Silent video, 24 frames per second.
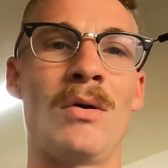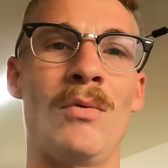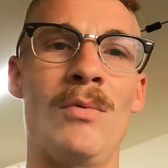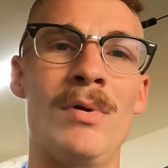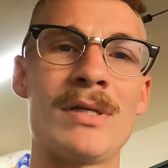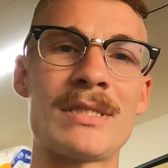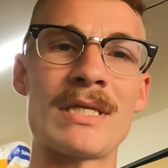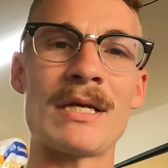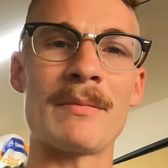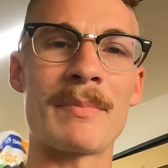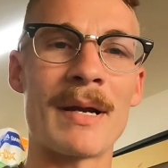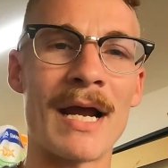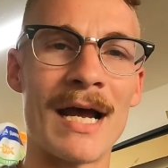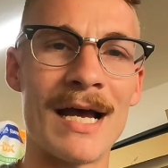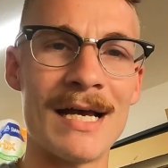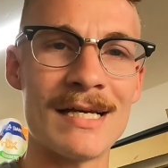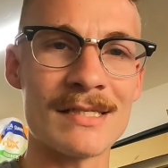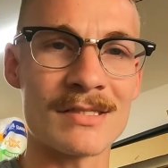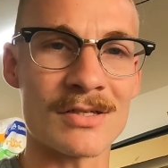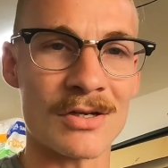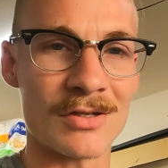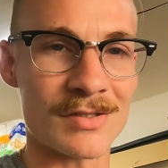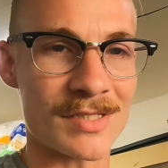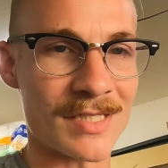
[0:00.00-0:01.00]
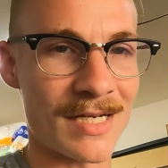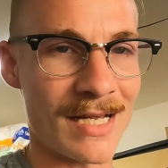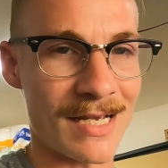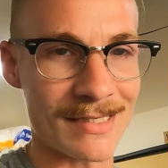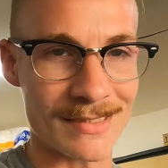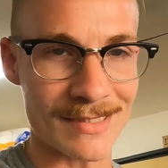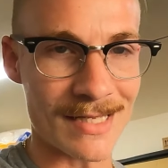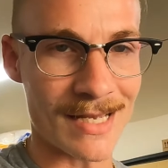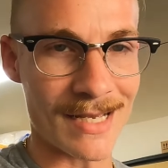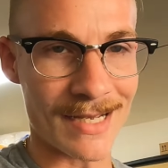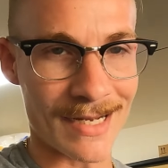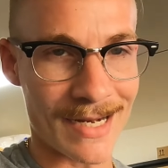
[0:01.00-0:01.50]
What's up, guys? So it's the
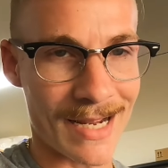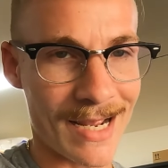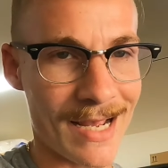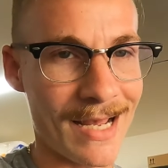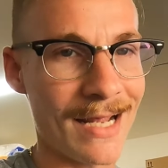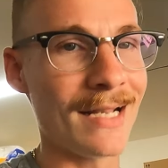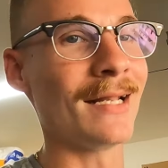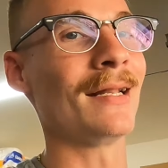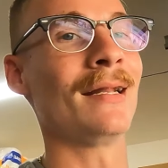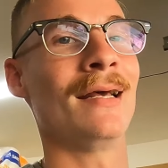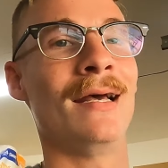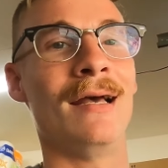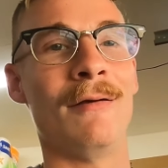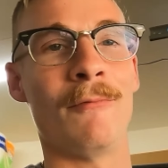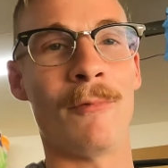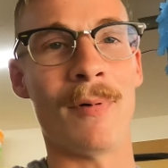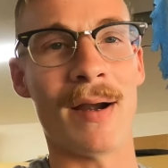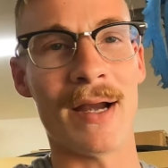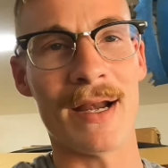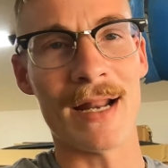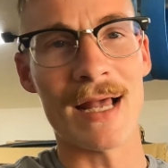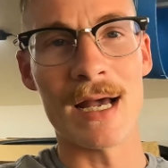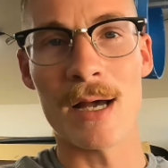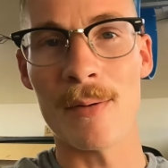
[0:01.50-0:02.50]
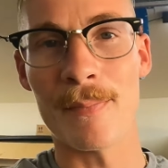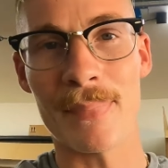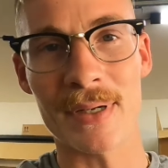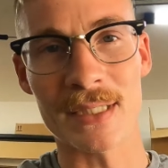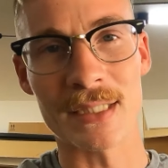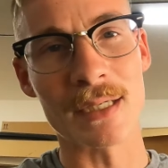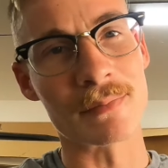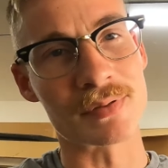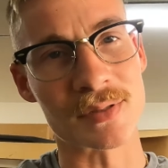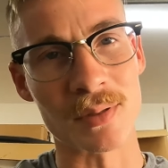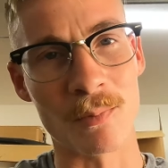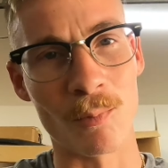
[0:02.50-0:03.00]
next day again. Ran out,
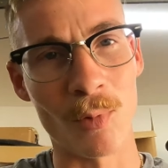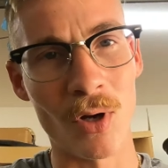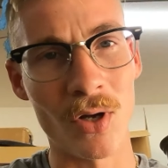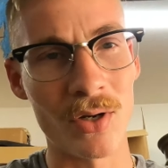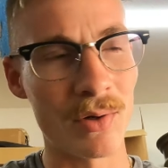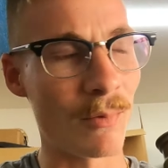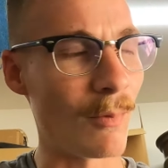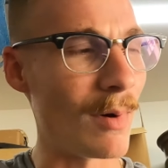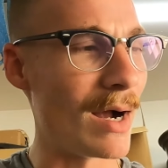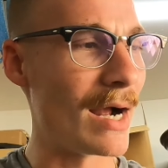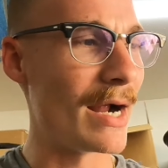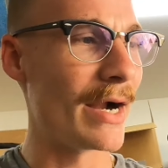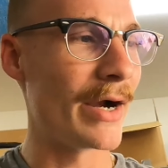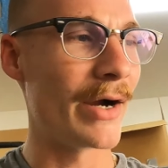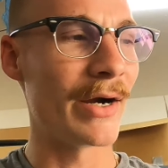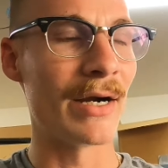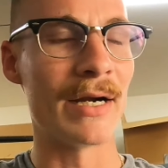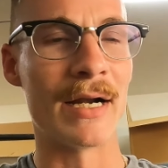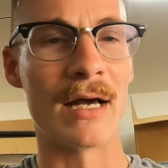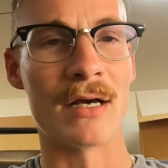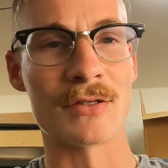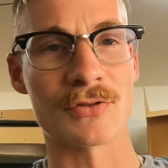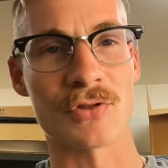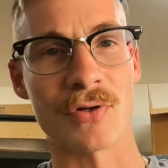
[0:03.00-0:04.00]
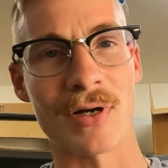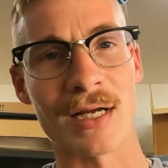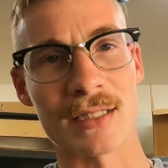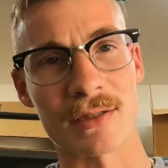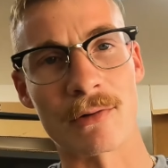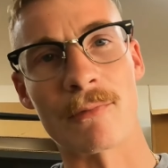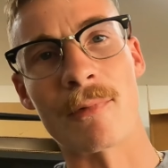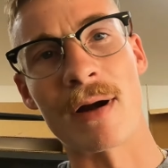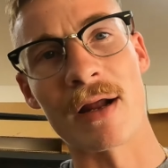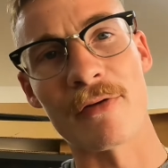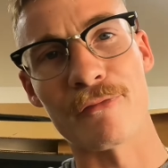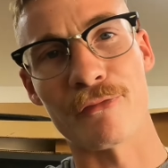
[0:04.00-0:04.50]
picked up some welding wire, and also got
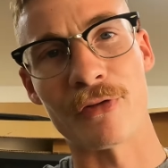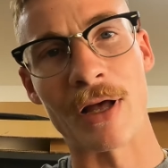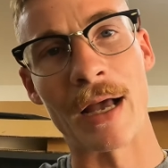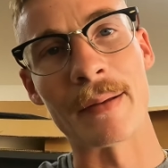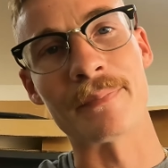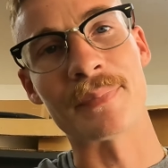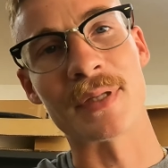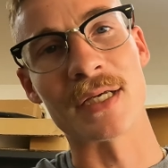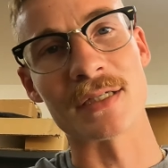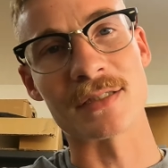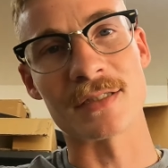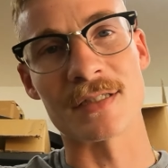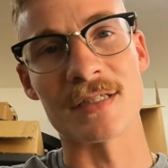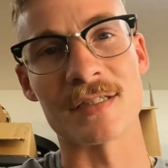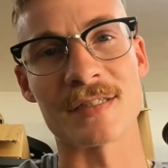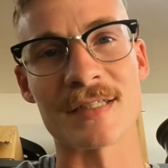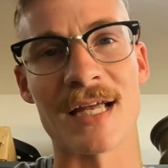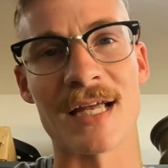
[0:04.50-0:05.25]
the right flap disc this